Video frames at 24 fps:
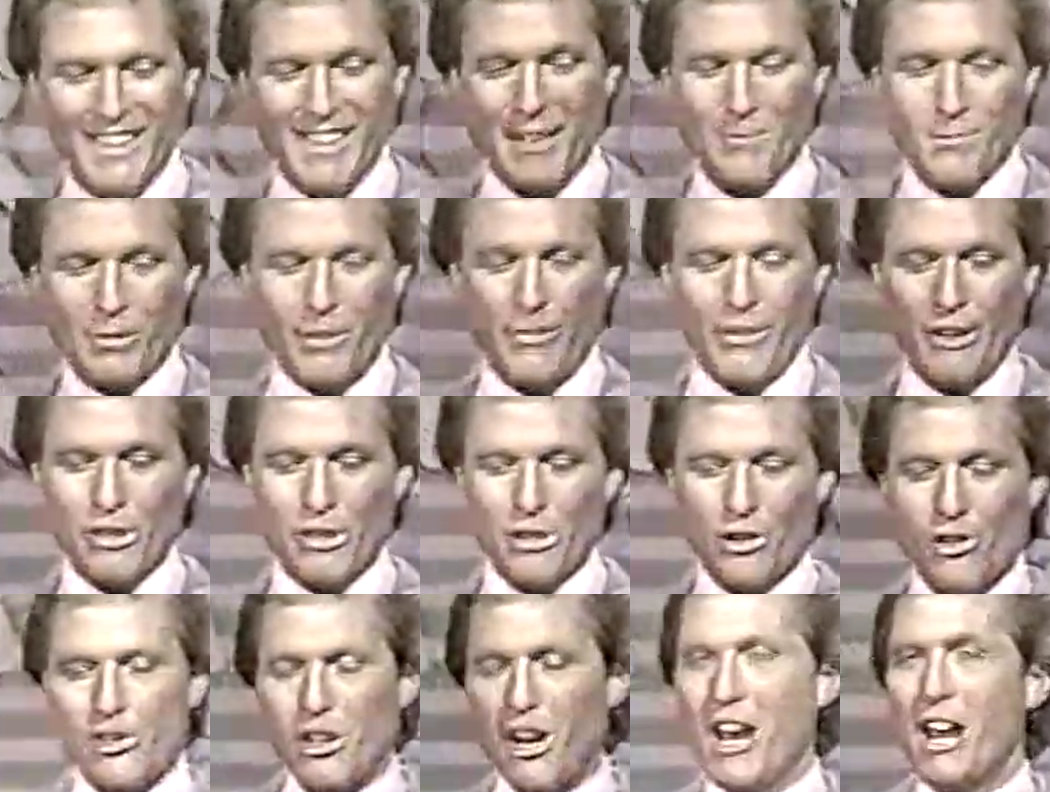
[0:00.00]
Professor
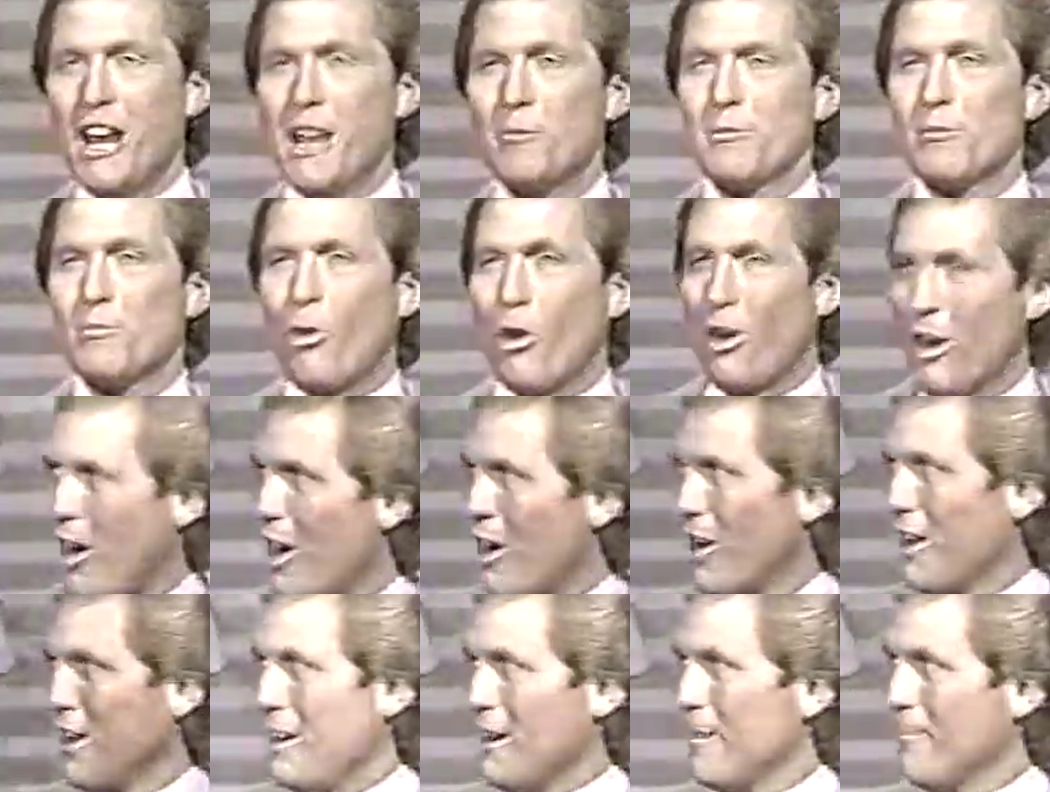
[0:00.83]
James Moriarty.
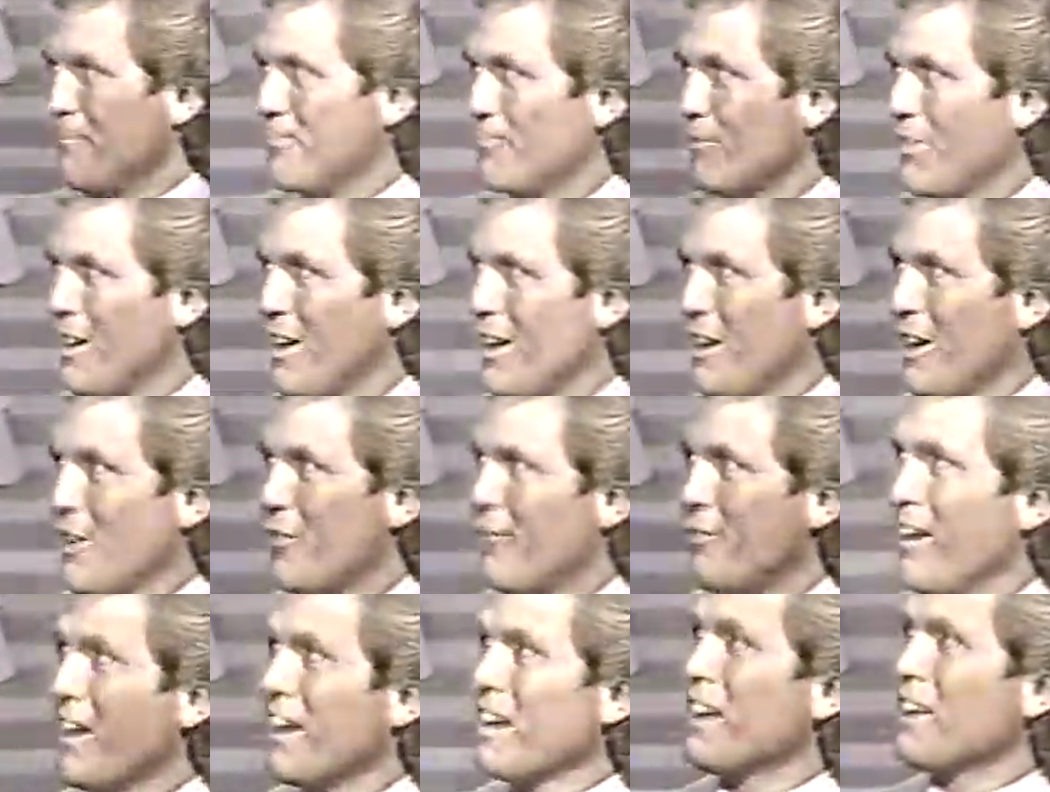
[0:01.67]

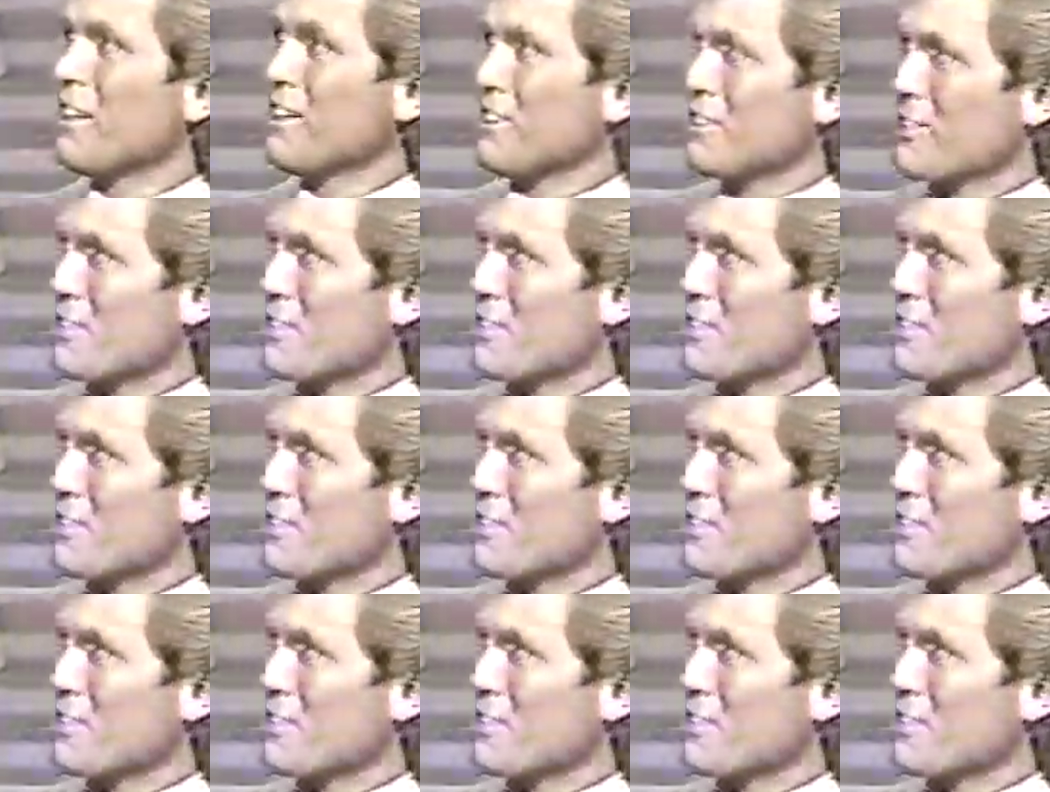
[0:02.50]
Villains.